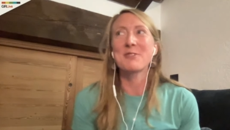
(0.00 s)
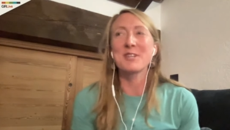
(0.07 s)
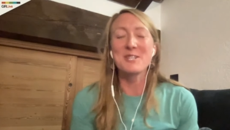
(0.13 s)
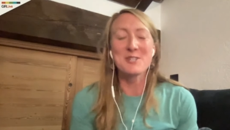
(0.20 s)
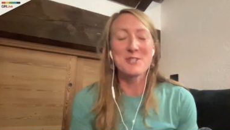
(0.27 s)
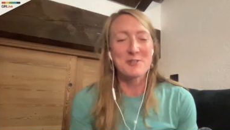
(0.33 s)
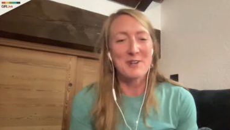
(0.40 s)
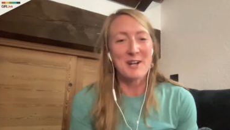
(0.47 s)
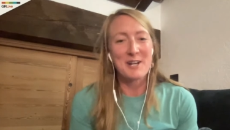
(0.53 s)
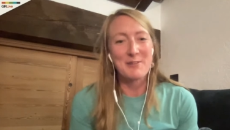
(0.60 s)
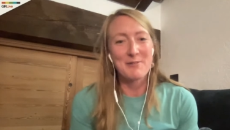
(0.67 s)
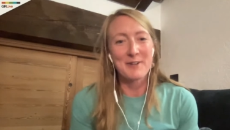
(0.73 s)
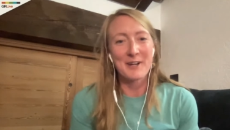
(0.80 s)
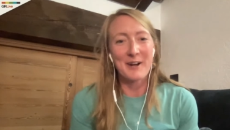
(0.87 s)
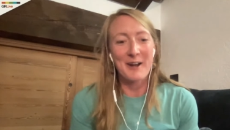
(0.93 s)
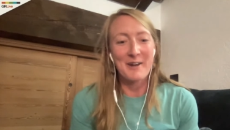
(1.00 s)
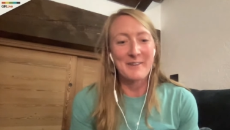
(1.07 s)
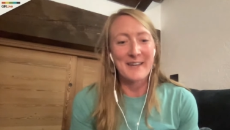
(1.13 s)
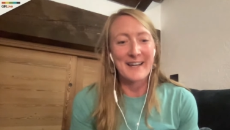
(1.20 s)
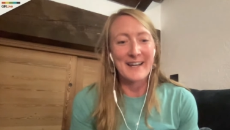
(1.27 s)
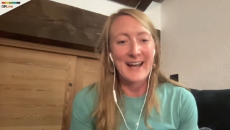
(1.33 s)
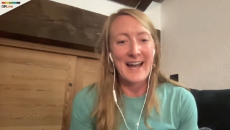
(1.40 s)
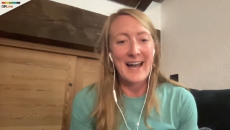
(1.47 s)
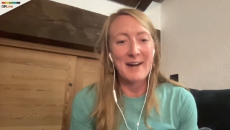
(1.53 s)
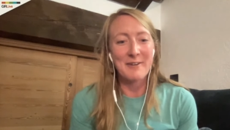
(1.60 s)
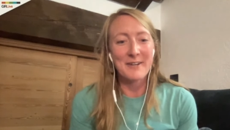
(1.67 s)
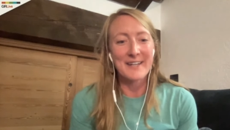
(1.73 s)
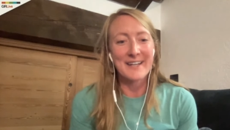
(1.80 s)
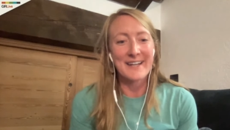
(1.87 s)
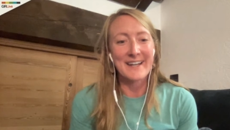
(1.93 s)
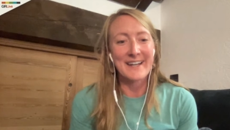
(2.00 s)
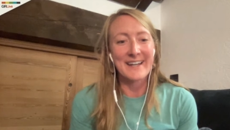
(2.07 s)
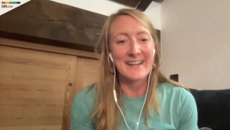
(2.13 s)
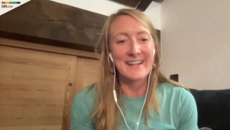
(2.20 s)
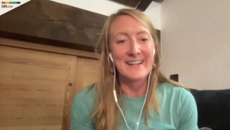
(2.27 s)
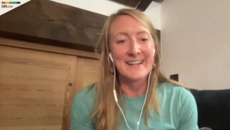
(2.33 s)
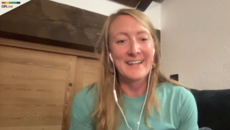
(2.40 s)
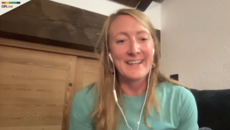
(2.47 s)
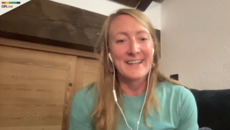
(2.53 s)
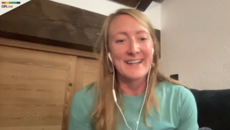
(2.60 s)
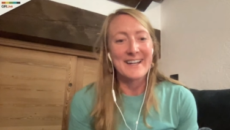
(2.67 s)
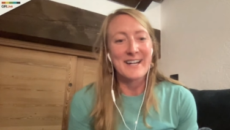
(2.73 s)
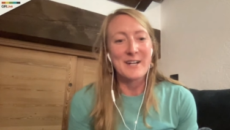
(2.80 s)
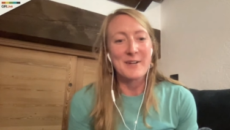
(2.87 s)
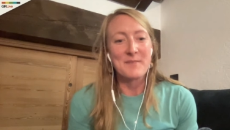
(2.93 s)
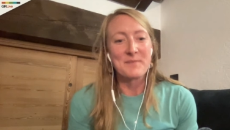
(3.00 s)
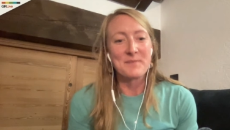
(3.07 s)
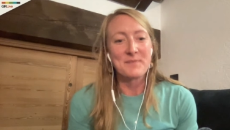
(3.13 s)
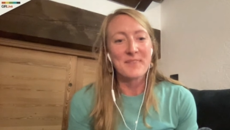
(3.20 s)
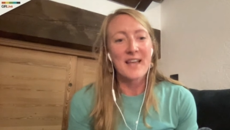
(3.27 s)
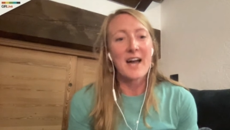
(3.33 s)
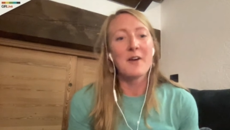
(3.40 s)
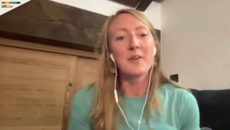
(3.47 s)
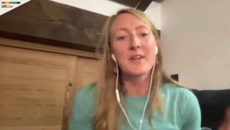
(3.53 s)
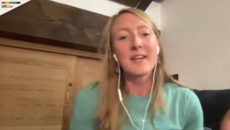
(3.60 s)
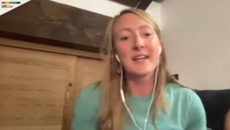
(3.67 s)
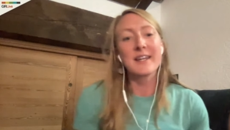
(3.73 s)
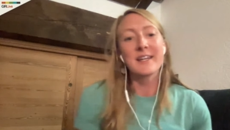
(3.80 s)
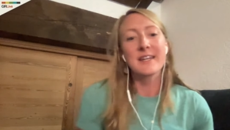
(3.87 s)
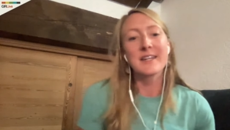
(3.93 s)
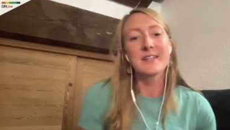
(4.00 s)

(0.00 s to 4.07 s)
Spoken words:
really just trying to figure out like how can I